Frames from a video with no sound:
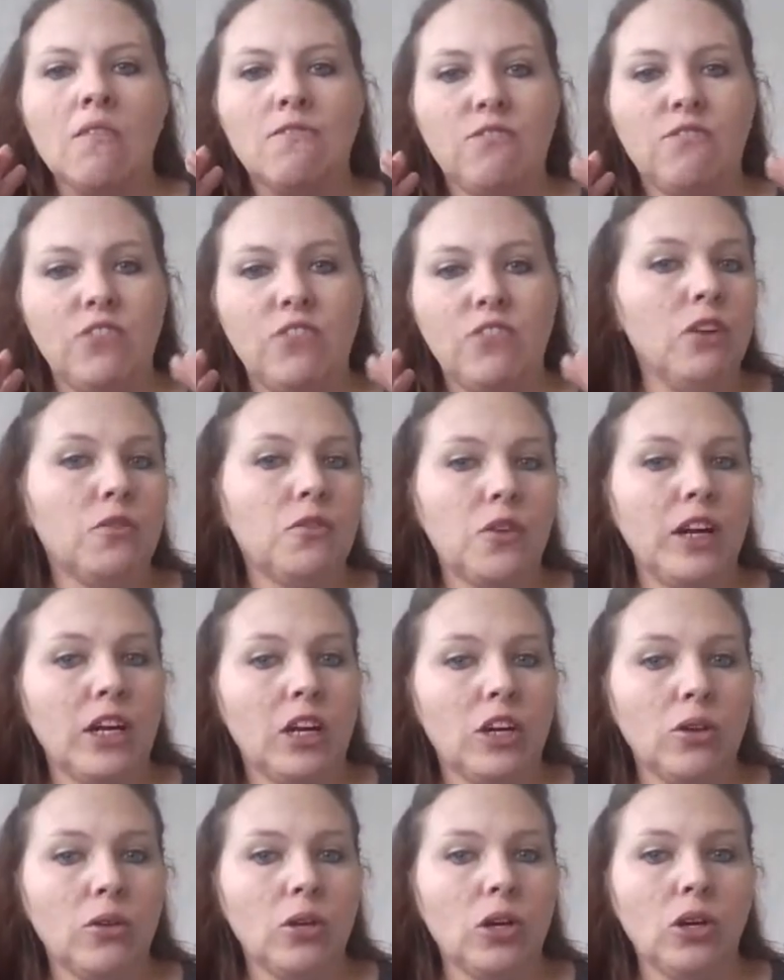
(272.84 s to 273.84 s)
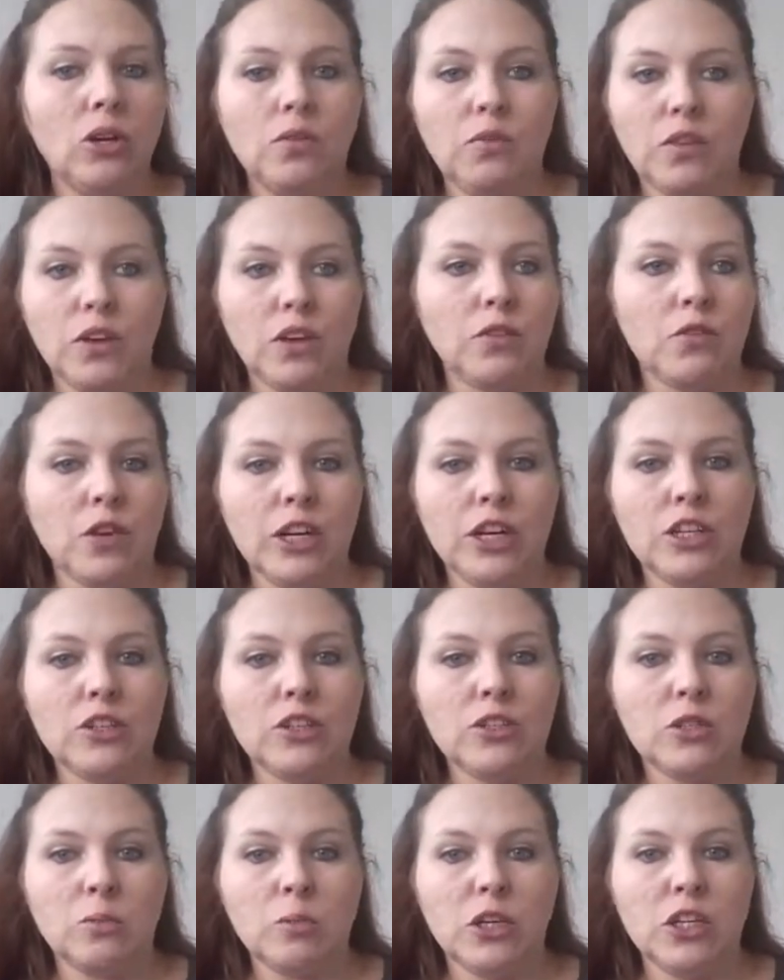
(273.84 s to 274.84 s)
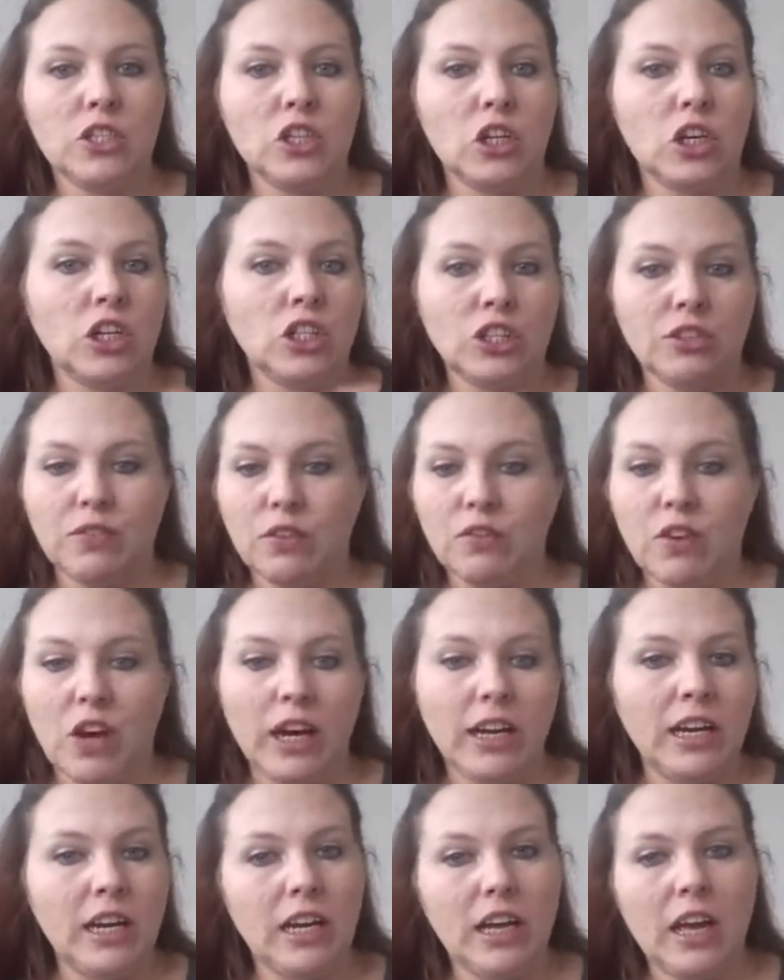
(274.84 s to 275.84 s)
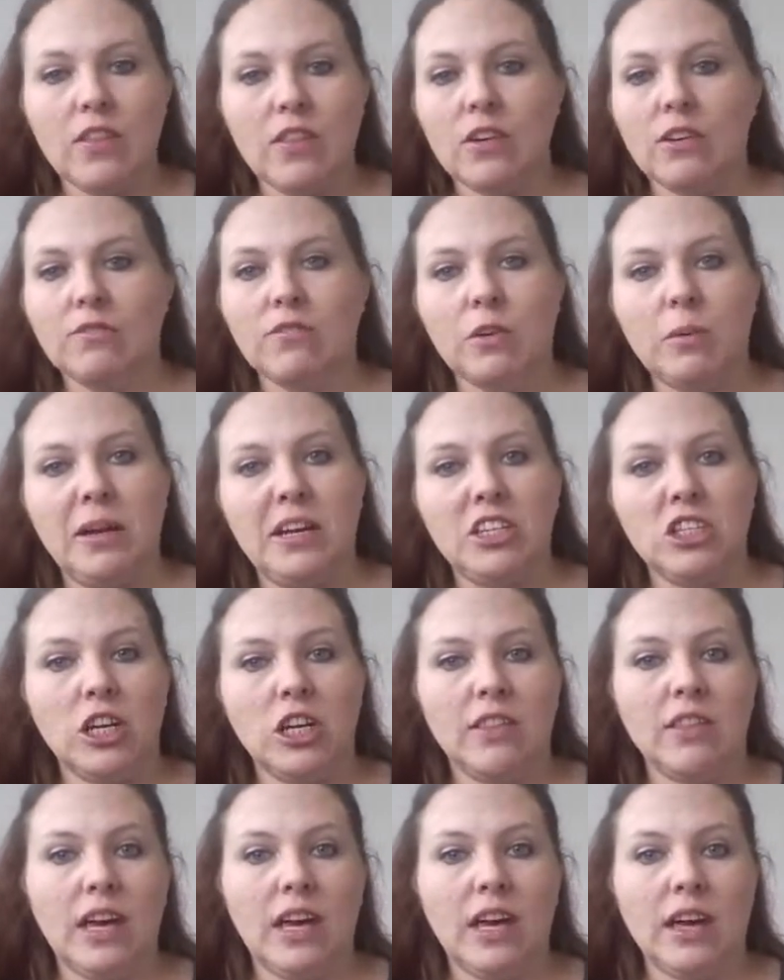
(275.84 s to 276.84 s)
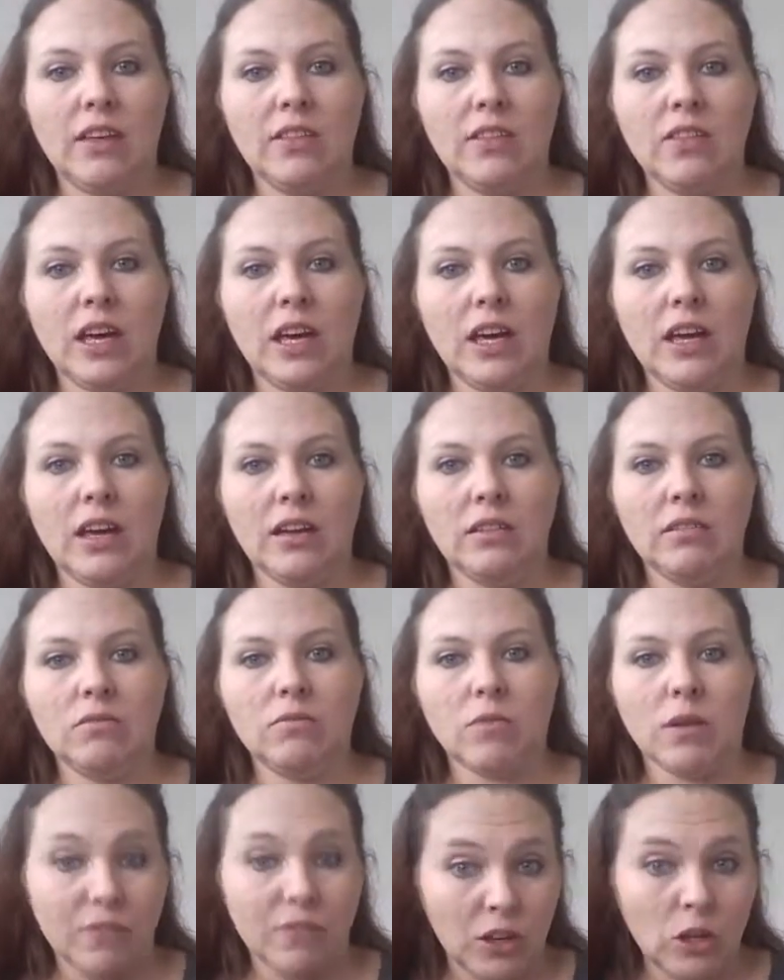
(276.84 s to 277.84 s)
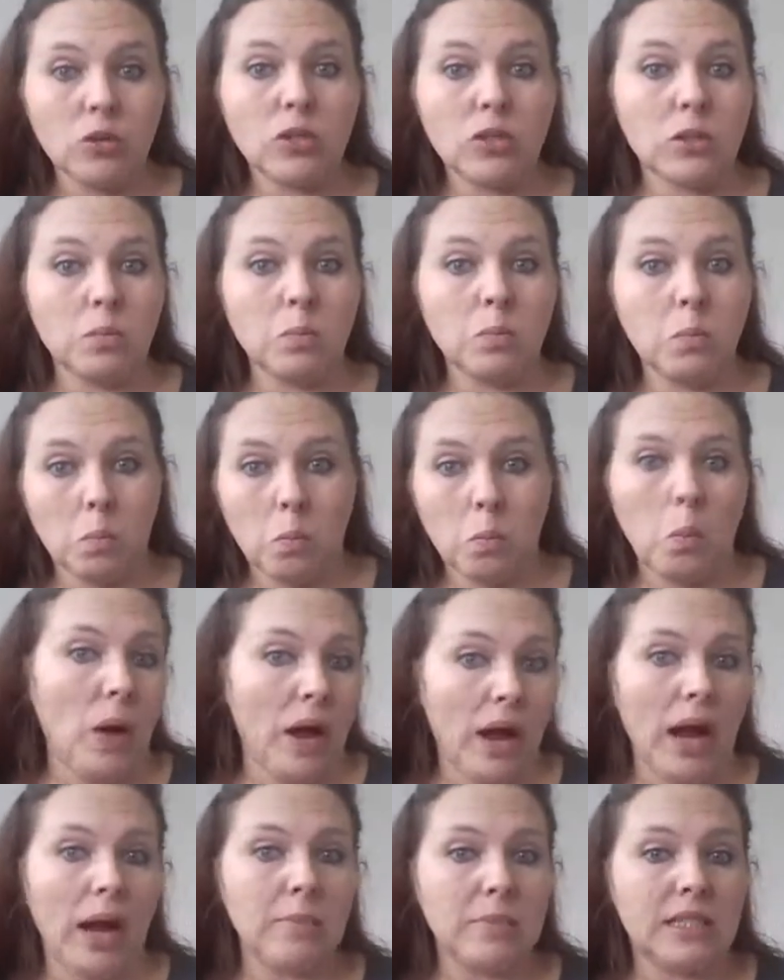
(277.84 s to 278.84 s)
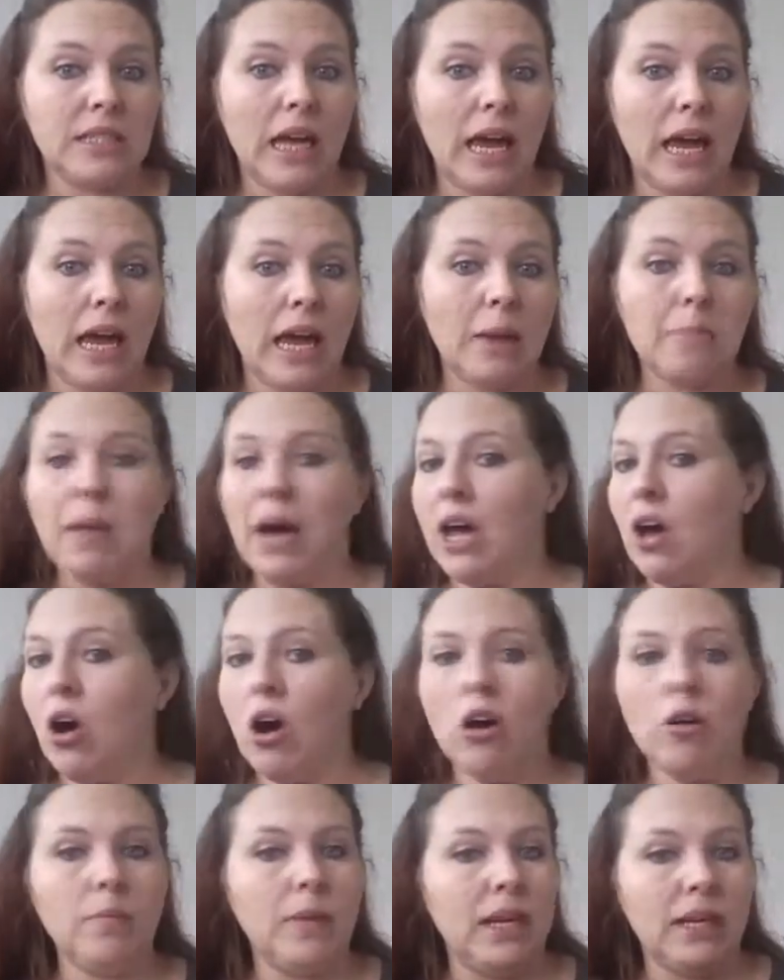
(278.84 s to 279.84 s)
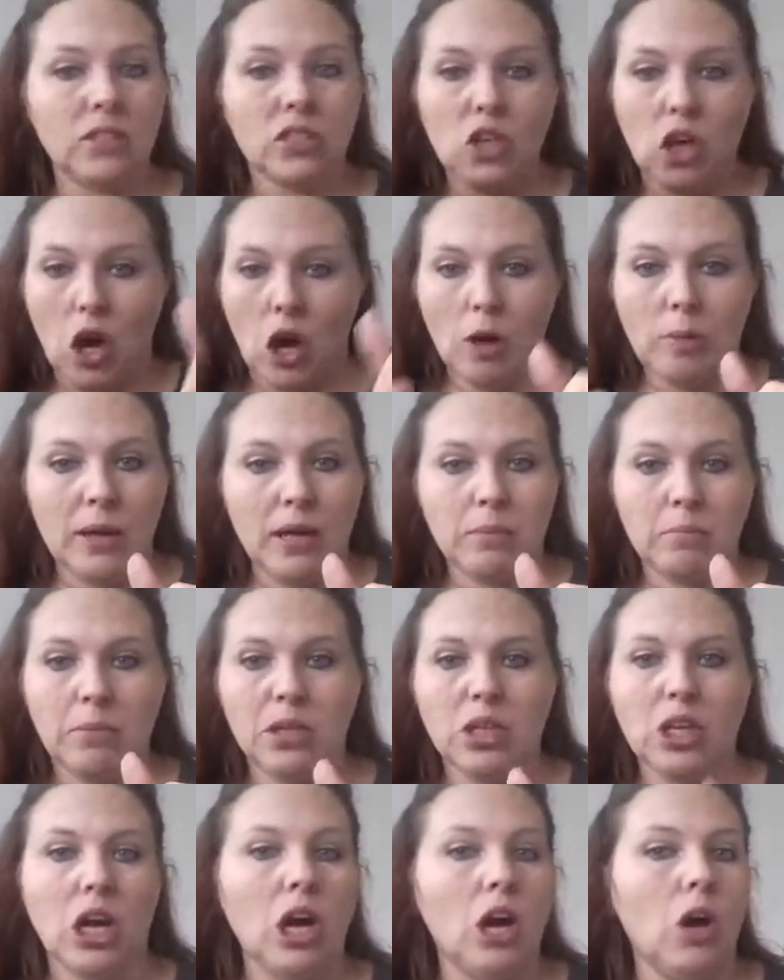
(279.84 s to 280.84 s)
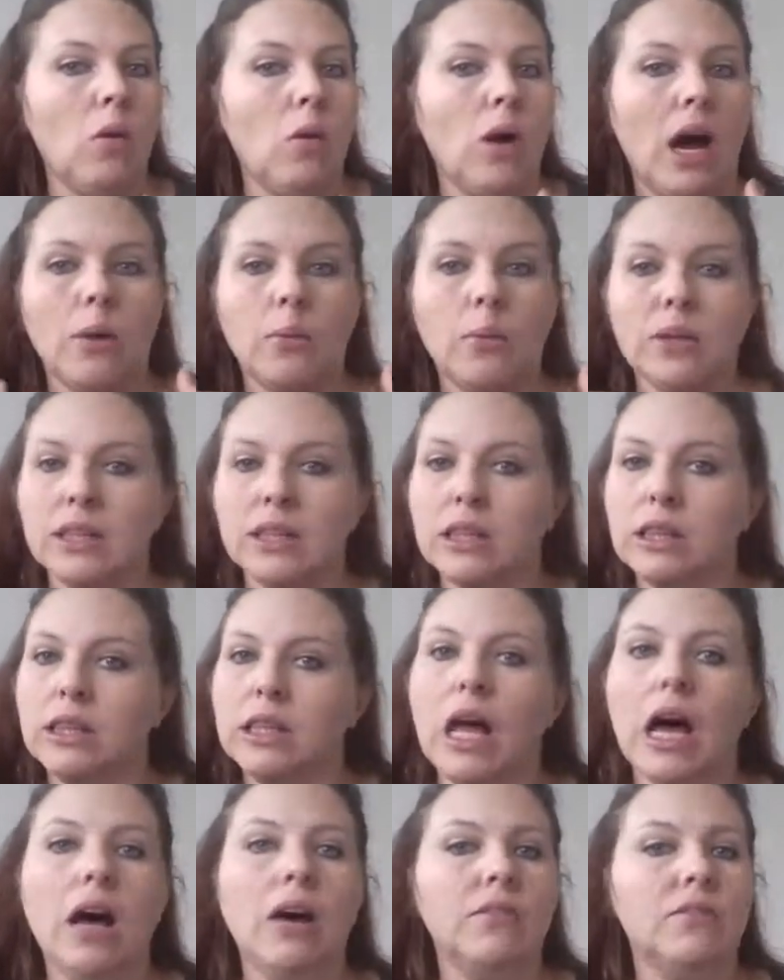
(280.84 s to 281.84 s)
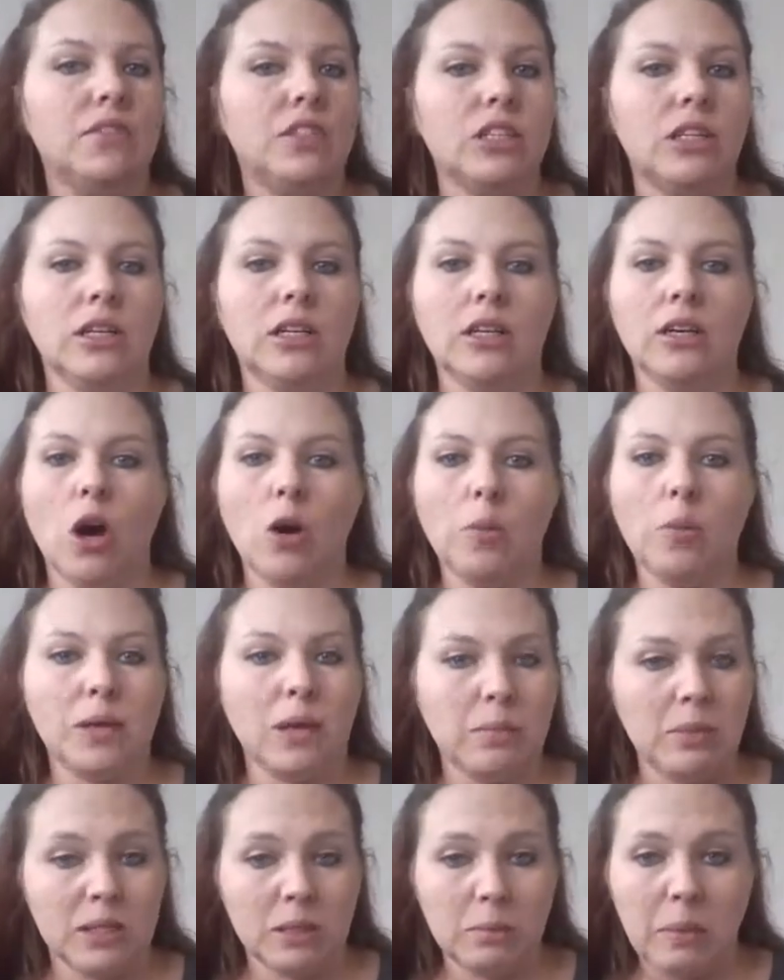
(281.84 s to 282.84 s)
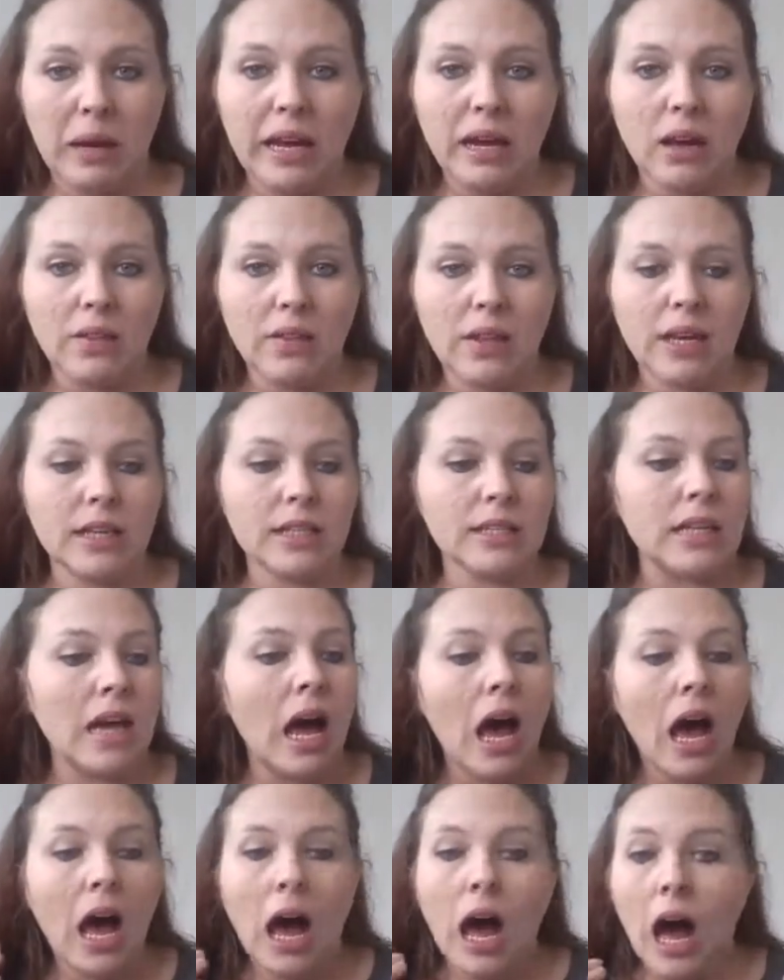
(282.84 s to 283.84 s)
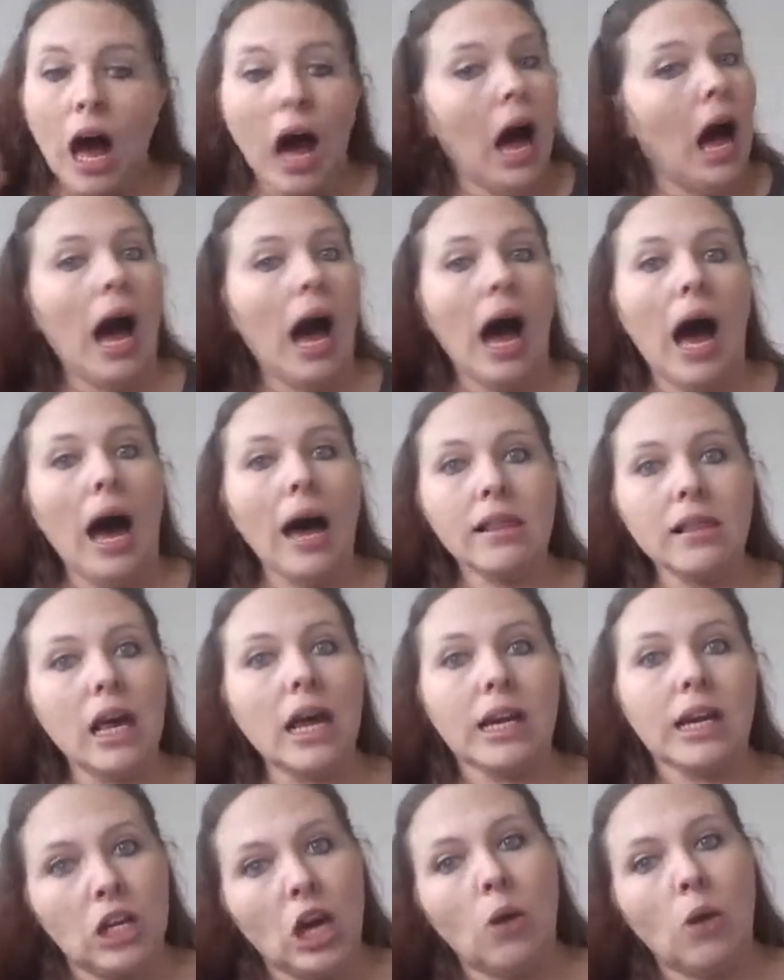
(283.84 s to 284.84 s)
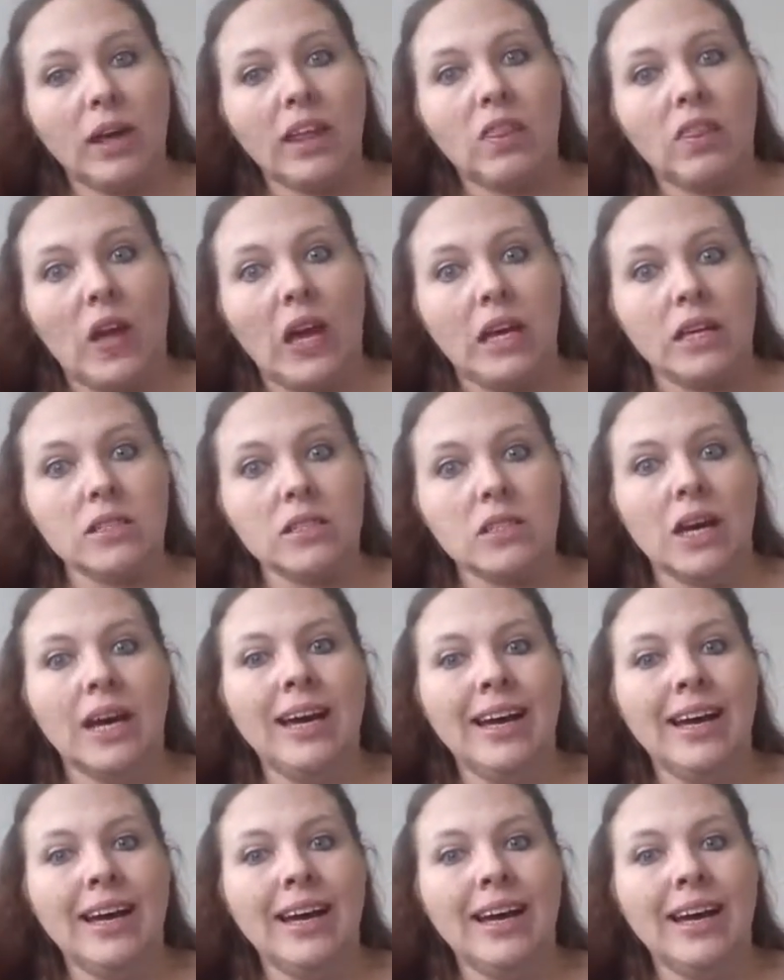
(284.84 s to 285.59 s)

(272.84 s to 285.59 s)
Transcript: Feel free to Google, feel free to do some research. If you find any other information that that refutes what I'm saying, by all means comment below. I would love to open up a debate on this. I like knowing things.